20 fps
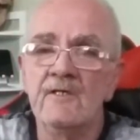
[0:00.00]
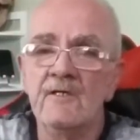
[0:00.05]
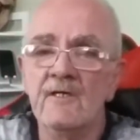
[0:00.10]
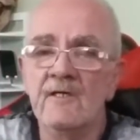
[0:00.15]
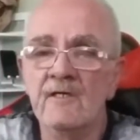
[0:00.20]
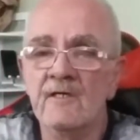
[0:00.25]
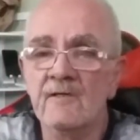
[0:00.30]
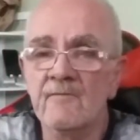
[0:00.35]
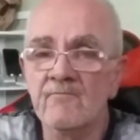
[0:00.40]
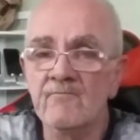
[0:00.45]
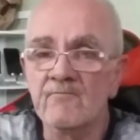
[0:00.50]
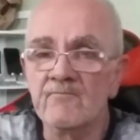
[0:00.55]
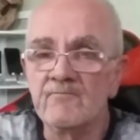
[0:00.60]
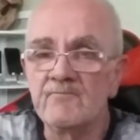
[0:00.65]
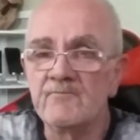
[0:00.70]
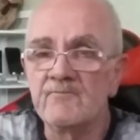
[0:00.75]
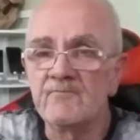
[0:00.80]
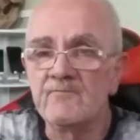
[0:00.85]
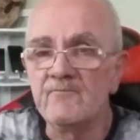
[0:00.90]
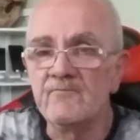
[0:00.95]
Um,
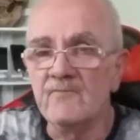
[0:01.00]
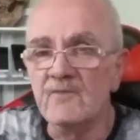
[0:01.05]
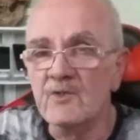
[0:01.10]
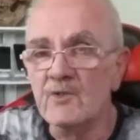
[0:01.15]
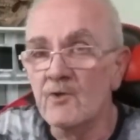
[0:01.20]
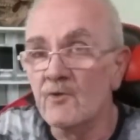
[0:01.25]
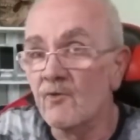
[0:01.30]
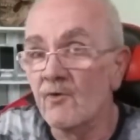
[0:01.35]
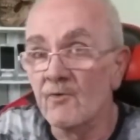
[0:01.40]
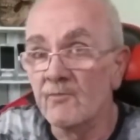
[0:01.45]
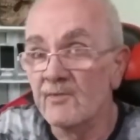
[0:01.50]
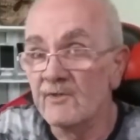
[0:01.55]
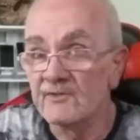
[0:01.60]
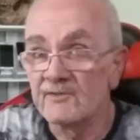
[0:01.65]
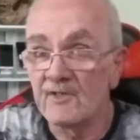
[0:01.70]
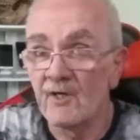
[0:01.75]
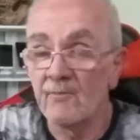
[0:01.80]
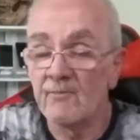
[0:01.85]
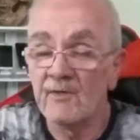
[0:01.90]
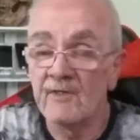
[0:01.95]
Europe
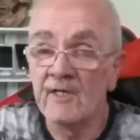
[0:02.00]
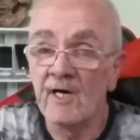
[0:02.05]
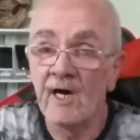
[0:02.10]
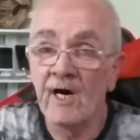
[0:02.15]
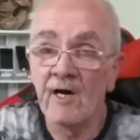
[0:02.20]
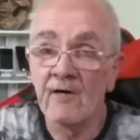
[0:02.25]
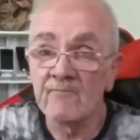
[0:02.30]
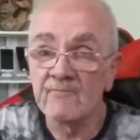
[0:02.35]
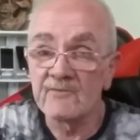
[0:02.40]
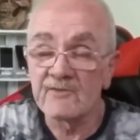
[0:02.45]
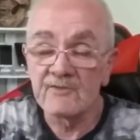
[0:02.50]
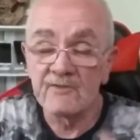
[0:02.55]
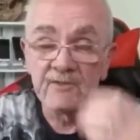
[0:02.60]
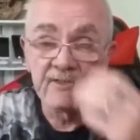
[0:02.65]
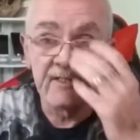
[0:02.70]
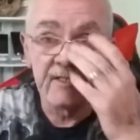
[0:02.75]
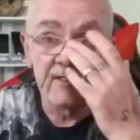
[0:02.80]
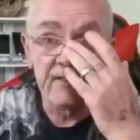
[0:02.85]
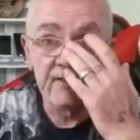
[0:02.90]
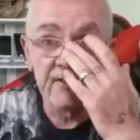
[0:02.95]
is up in arms, the
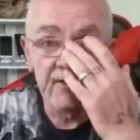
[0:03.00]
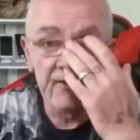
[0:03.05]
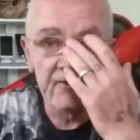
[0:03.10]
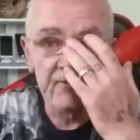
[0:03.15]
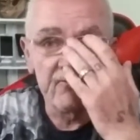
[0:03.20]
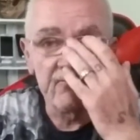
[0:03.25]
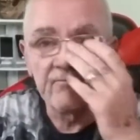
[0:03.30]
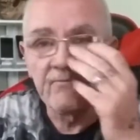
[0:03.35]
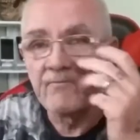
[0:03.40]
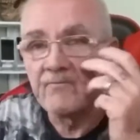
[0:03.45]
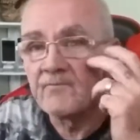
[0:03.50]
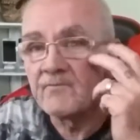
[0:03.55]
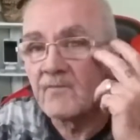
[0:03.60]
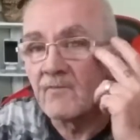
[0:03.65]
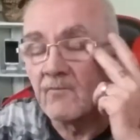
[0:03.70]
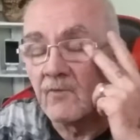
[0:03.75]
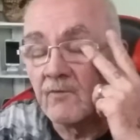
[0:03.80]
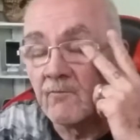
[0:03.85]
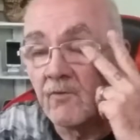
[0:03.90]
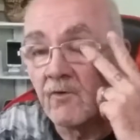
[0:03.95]
EU,
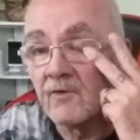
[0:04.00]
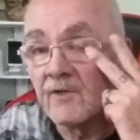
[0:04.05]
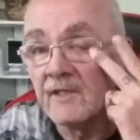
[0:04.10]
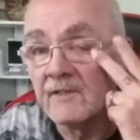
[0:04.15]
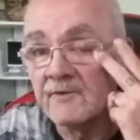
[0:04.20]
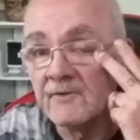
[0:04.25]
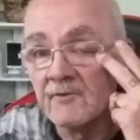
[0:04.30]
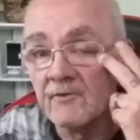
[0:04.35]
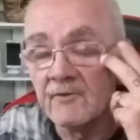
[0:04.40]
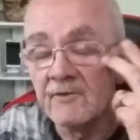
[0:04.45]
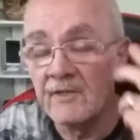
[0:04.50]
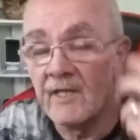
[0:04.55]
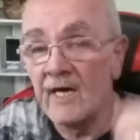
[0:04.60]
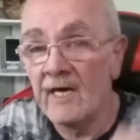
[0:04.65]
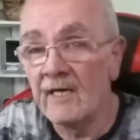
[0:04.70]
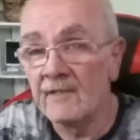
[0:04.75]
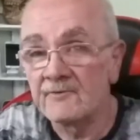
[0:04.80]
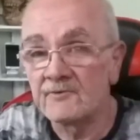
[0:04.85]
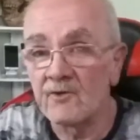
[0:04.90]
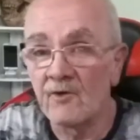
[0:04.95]
with what they're doing
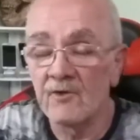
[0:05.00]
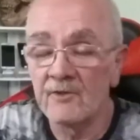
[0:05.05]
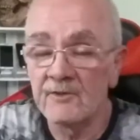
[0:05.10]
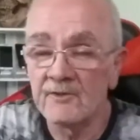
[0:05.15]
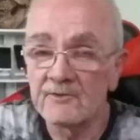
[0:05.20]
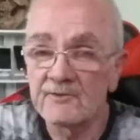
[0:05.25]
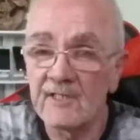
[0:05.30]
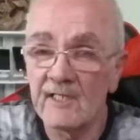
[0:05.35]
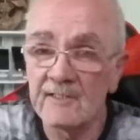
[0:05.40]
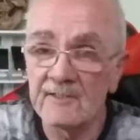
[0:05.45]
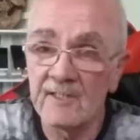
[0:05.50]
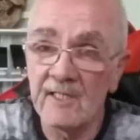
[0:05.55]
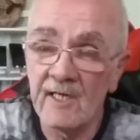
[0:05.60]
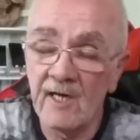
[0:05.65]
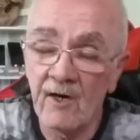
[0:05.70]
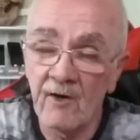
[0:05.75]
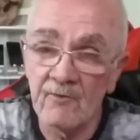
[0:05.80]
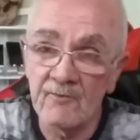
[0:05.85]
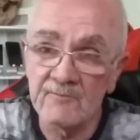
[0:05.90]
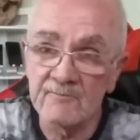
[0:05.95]
there, trying to take their
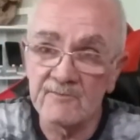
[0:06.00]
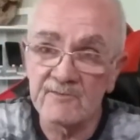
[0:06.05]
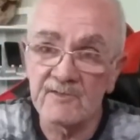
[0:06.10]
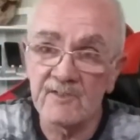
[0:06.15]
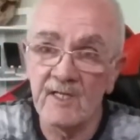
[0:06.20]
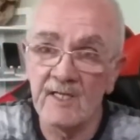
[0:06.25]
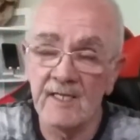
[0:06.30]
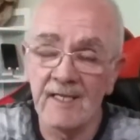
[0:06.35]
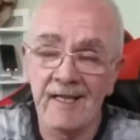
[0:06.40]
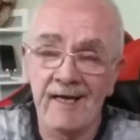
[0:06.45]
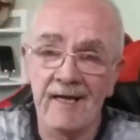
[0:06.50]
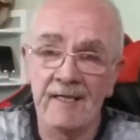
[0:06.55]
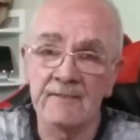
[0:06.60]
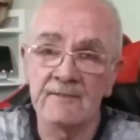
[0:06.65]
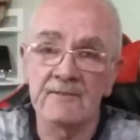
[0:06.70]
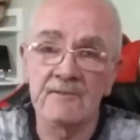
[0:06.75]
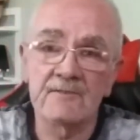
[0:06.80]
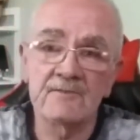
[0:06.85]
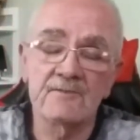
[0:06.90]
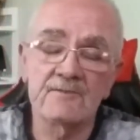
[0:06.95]
homes, their
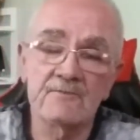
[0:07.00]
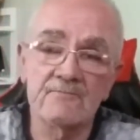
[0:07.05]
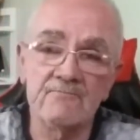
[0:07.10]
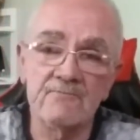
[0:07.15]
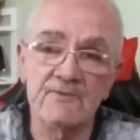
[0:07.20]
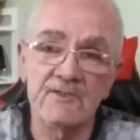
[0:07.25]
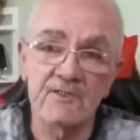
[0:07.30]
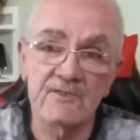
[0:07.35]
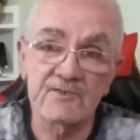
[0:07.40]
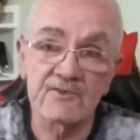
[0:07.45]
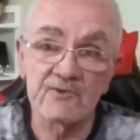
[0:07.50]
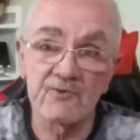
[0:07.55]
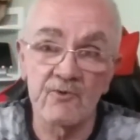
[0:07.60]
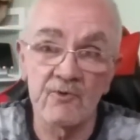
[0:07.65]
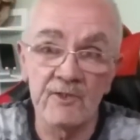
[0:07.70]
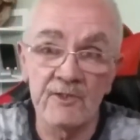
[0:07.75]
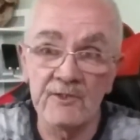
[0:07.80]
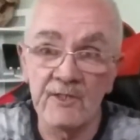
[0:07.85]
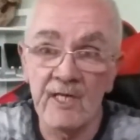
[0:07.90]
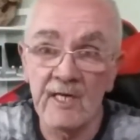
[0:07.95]
land,
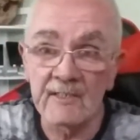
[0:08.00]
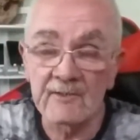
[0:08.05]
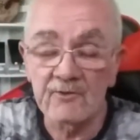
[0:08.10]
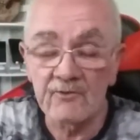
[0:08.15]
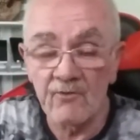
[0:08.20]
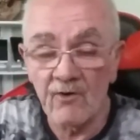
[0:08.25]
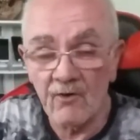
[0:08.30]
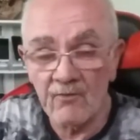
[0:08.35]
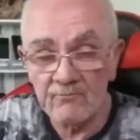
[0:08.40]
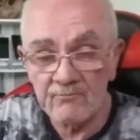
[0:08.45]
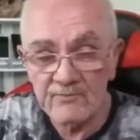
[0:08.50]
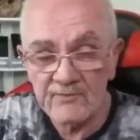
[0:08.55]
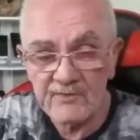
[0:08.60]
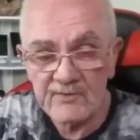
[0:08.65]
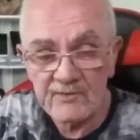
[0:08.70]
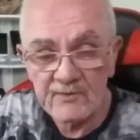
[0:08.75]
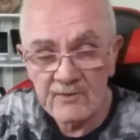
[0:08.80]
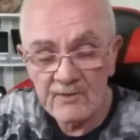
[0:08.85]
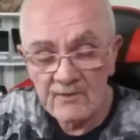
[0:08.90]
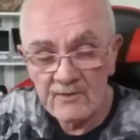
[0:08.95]
destroying their
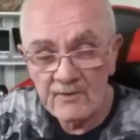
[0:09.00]
crops.